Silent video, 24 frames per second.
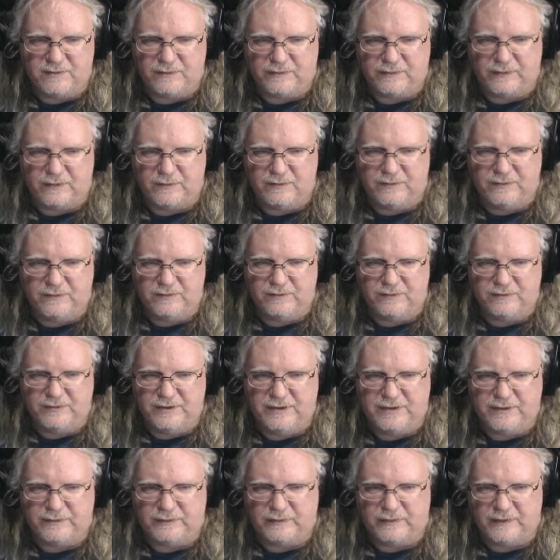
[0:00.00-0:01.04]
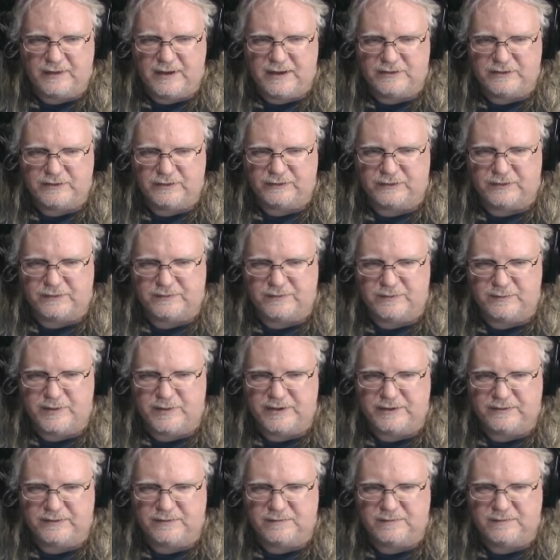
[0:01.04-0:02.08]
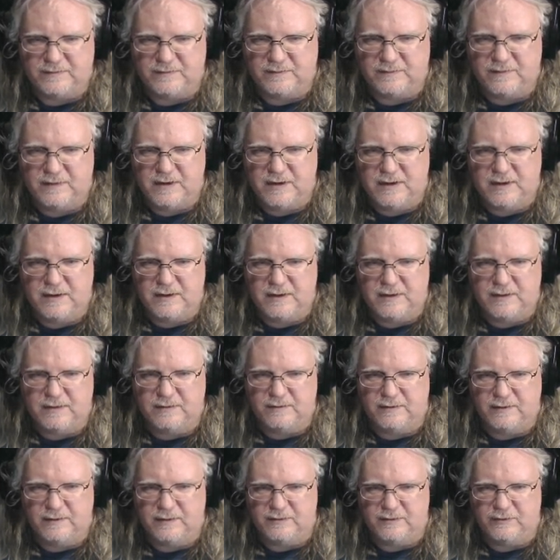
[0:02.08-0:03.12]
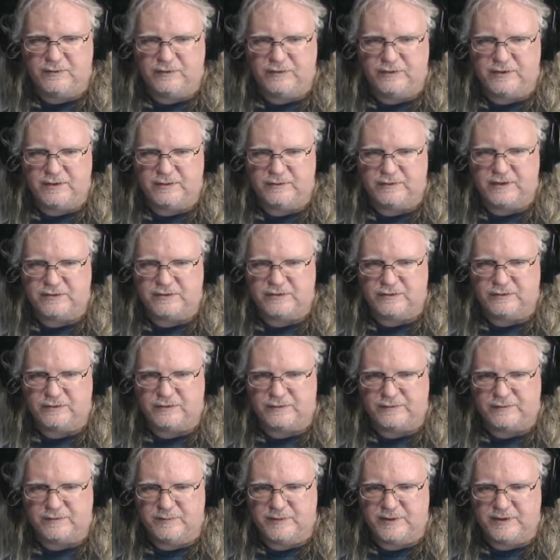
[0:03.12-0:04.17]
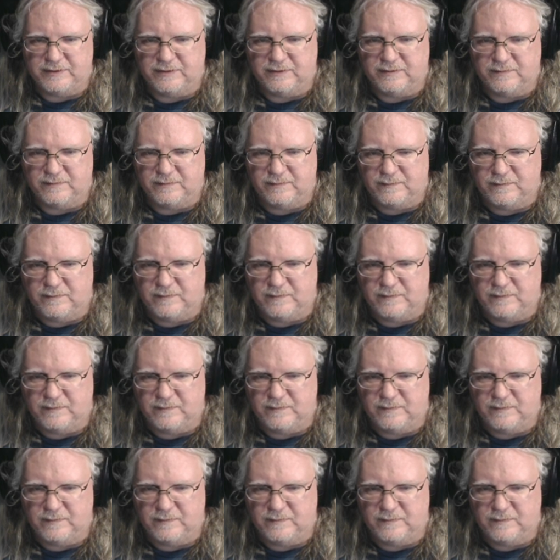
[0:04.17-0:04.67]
So these edges are forbidden, and these edges are forbidden.